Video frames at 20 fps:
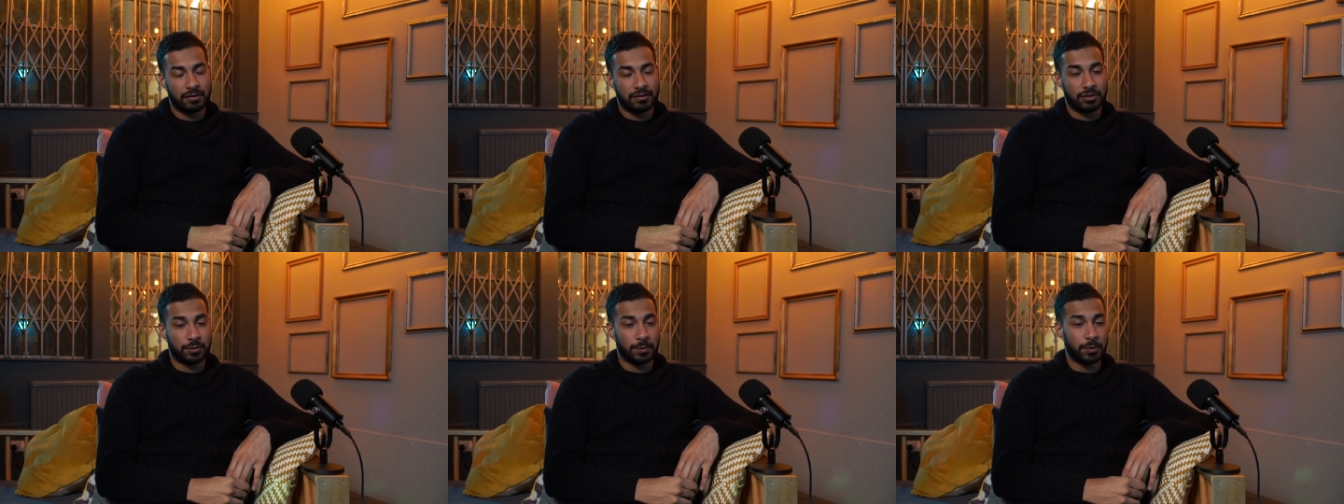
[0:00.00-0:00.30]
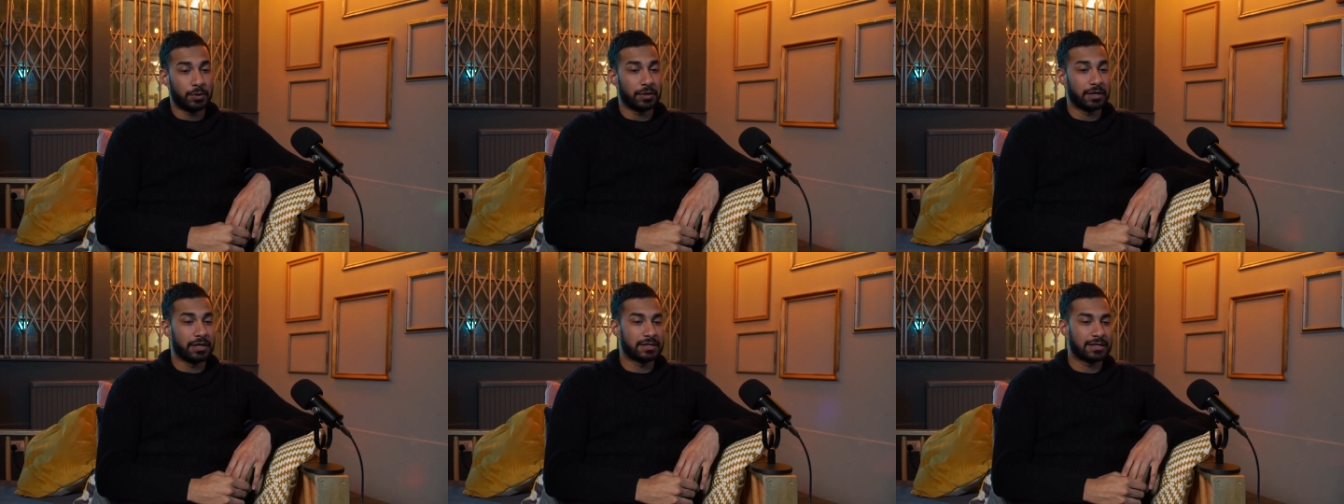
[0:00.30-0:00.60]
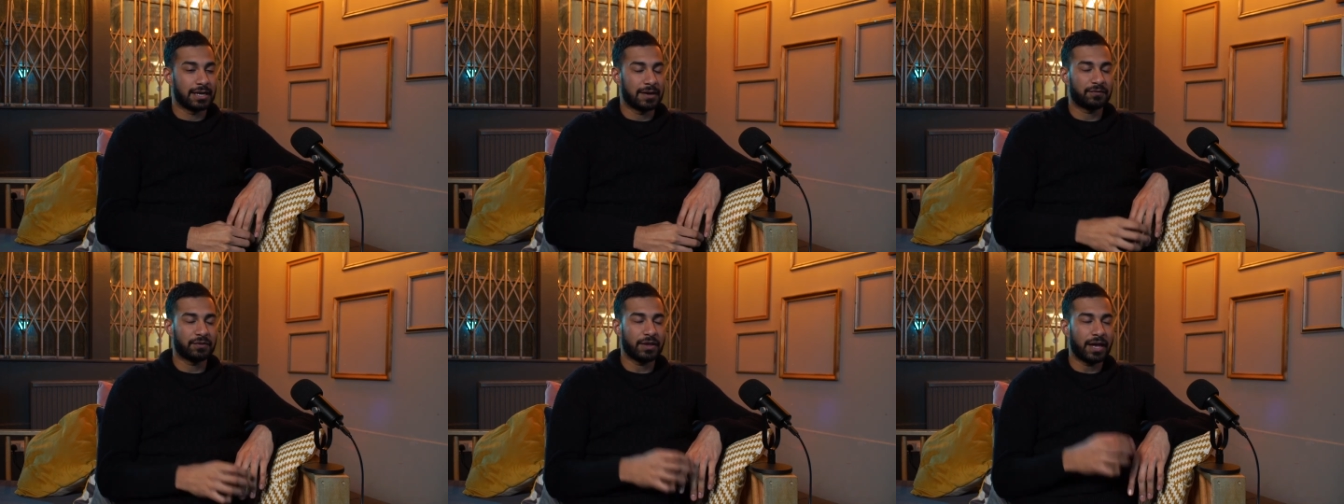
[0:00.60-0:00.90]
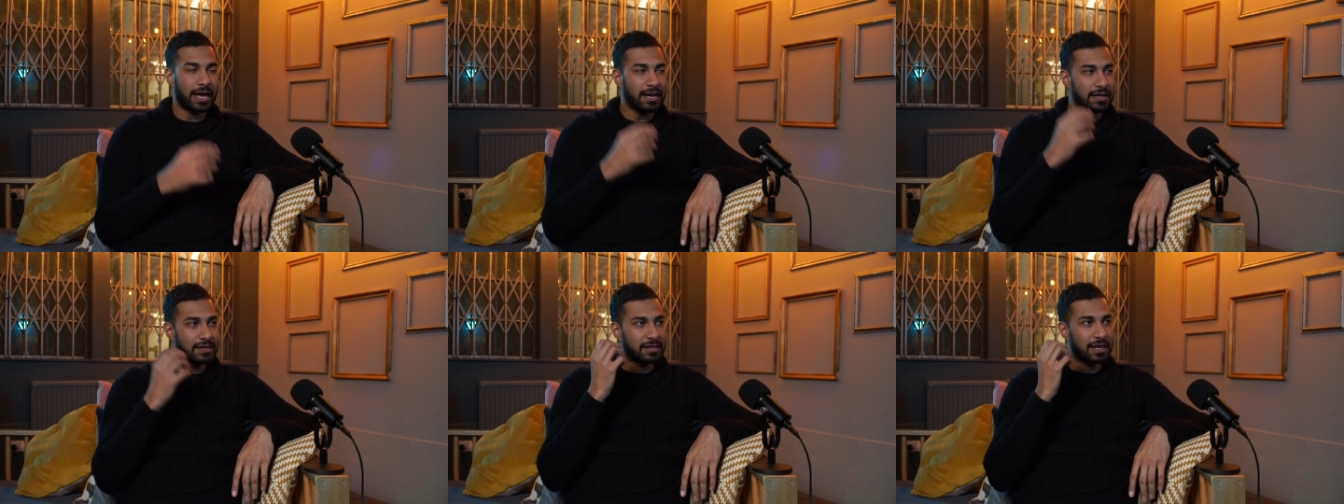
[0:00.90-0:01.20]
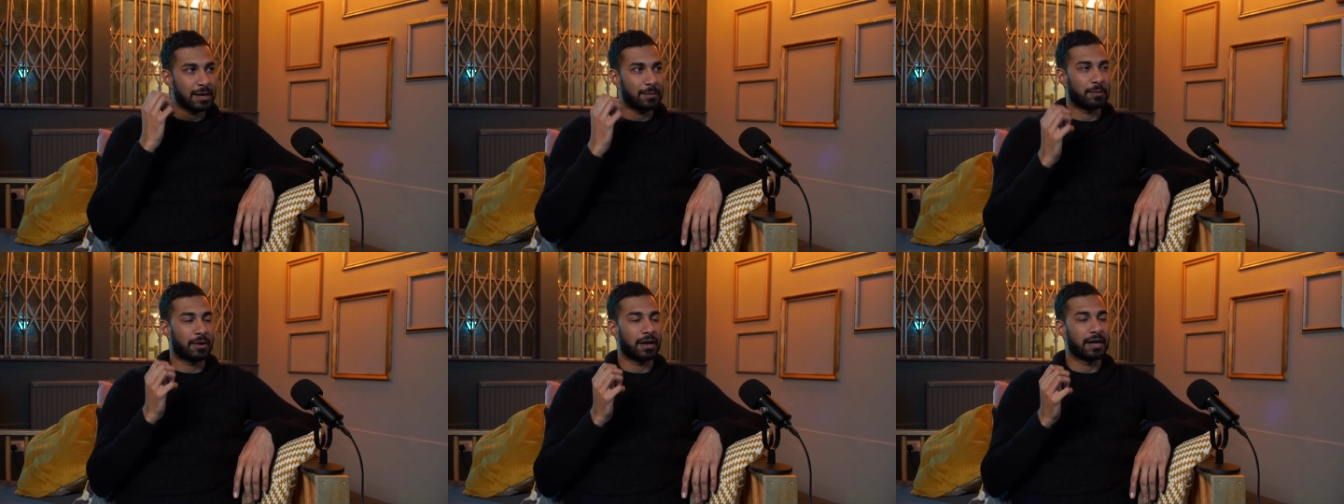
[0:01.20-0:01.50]
to be honest, if the
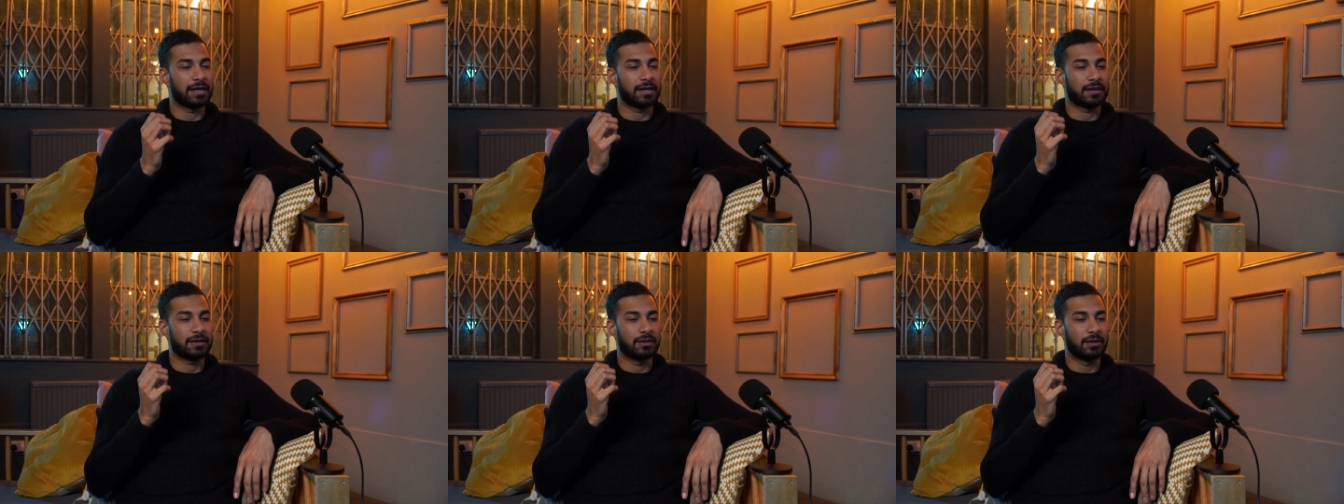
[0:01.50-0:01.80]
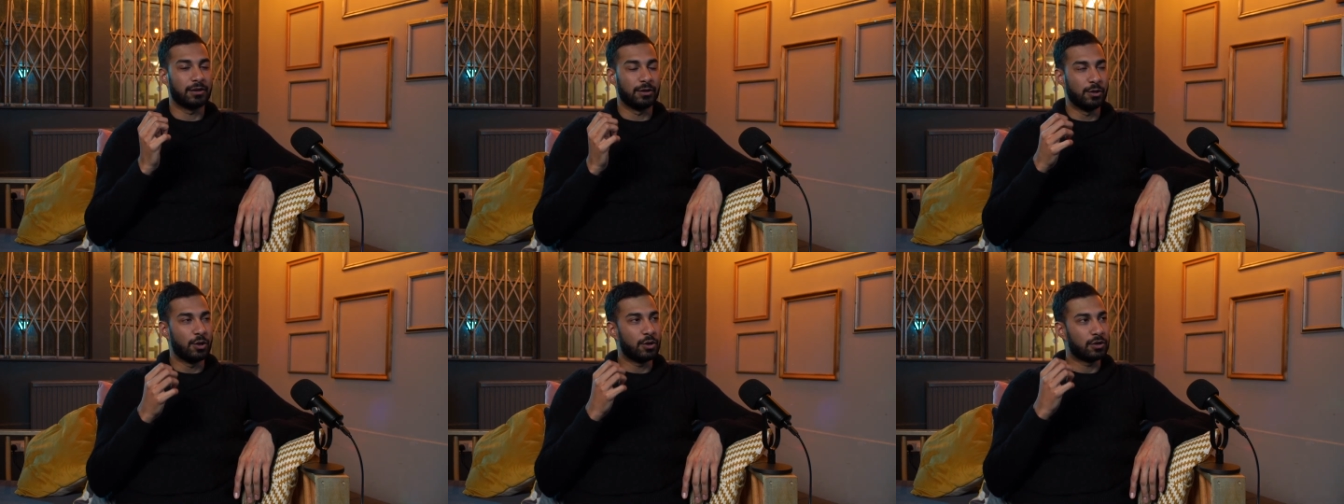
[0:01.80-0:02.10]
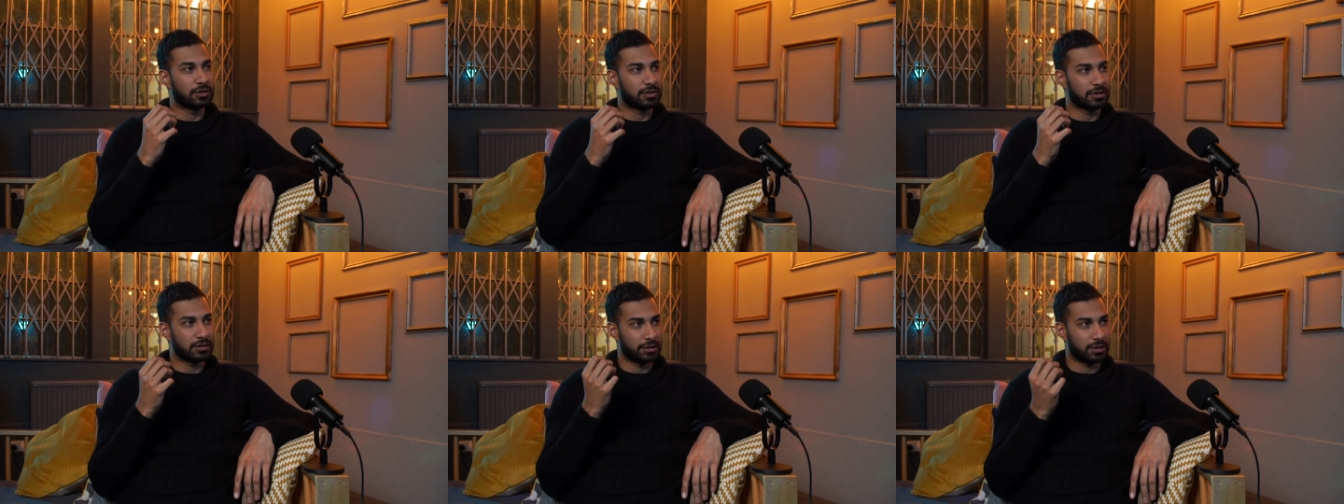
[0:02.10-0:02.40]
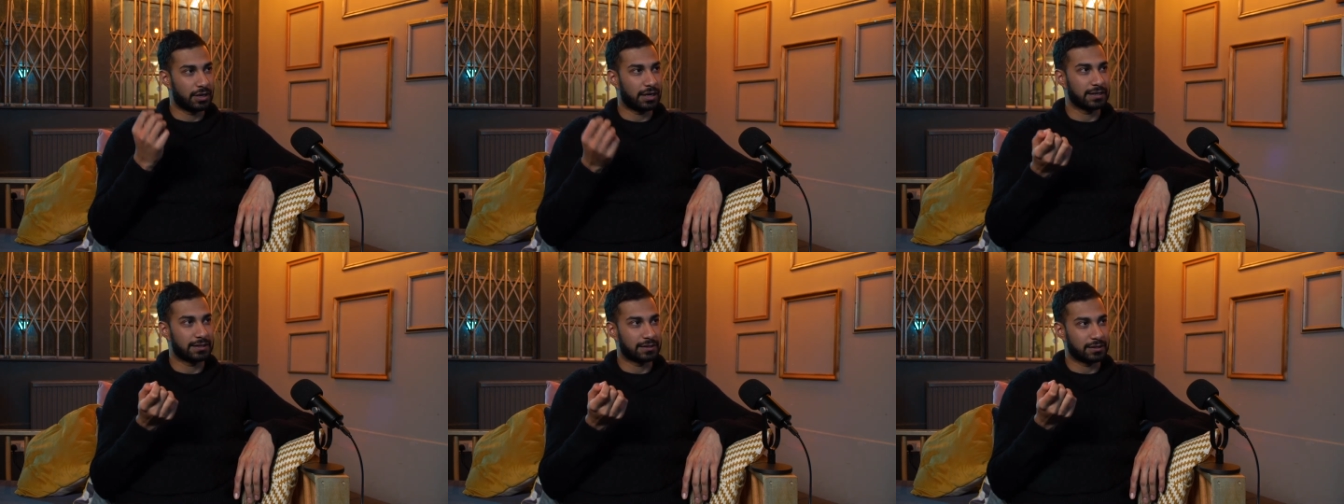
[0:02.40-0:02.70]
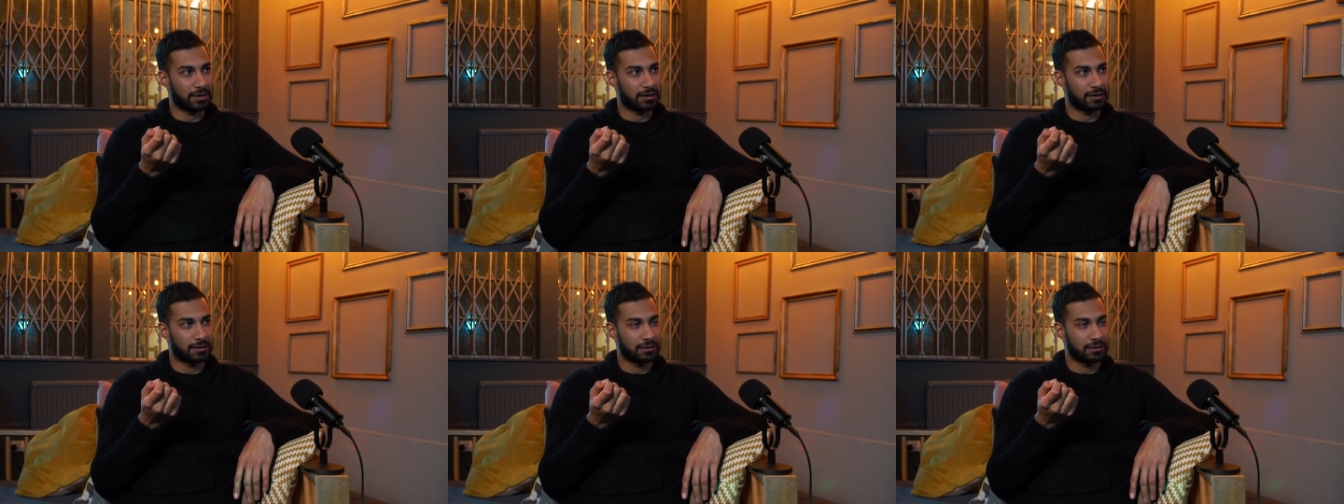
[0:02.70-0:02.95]
headset mic looked nicer,